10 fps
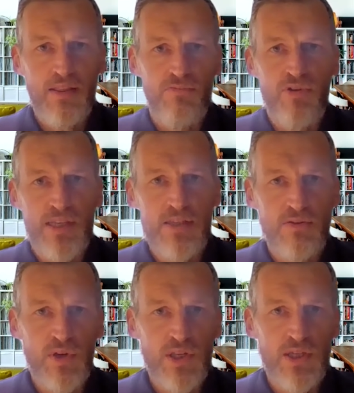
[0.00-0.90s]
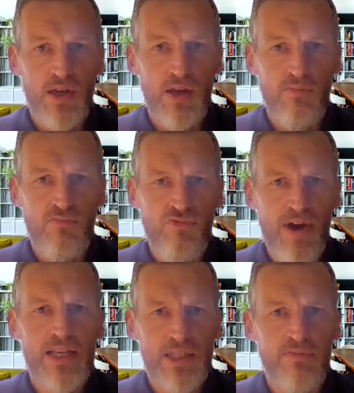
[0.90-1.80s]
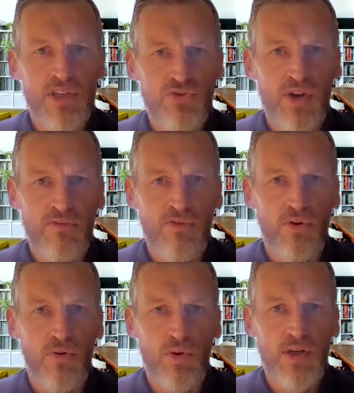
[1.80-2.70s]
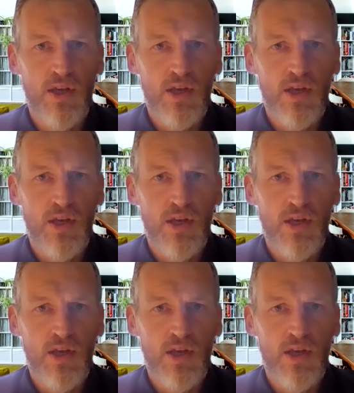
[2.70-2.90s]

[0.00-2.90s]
the risks which are relatively straightforward,